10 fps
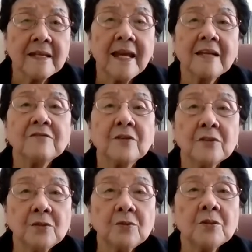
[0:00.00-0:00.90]
and for
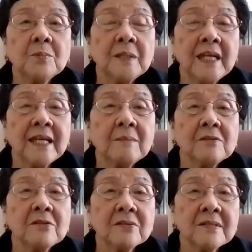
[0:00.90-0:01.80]
you to be able
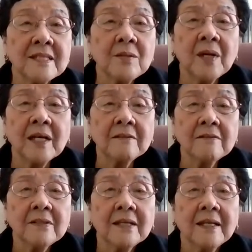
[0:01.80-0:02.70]
to see well
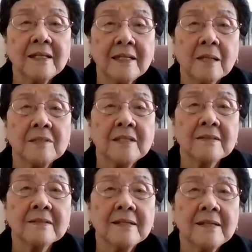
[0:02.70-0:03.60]
in diabetes.